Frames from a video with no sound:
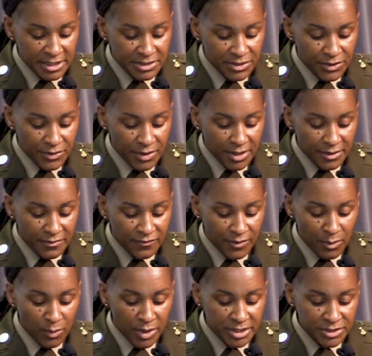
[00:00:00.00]
degree
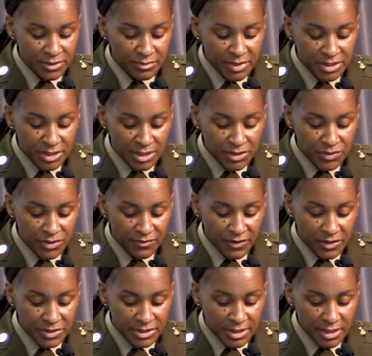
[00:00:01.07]
from Western Michigan
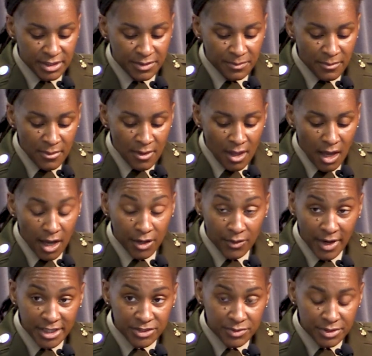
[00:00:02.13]
University, a
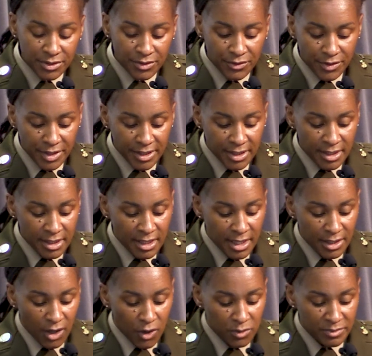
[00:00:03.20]
graduate degree
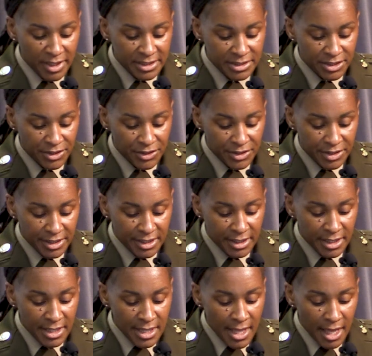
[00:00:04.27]
in Homeland
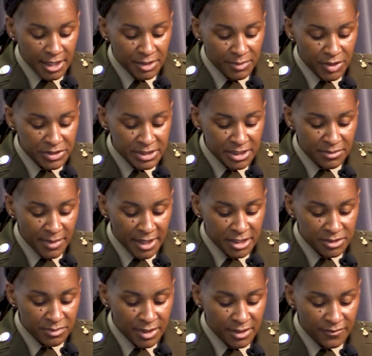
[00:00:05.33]
Security and Emergency
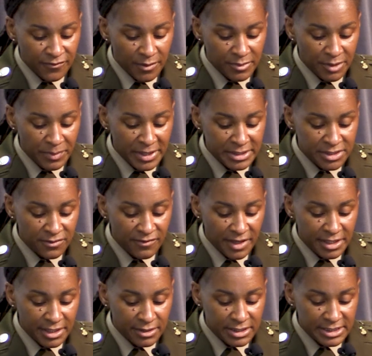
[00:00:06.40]
Management from the
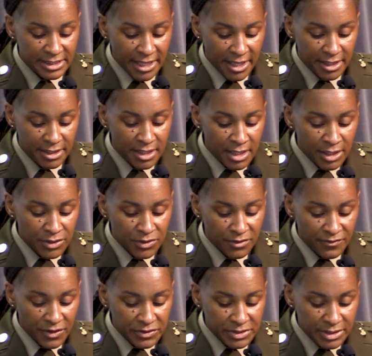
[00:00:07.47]
Pennsylvania State
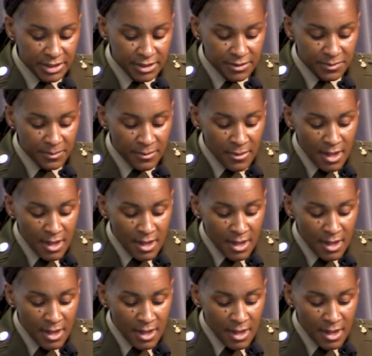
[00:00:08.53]
University,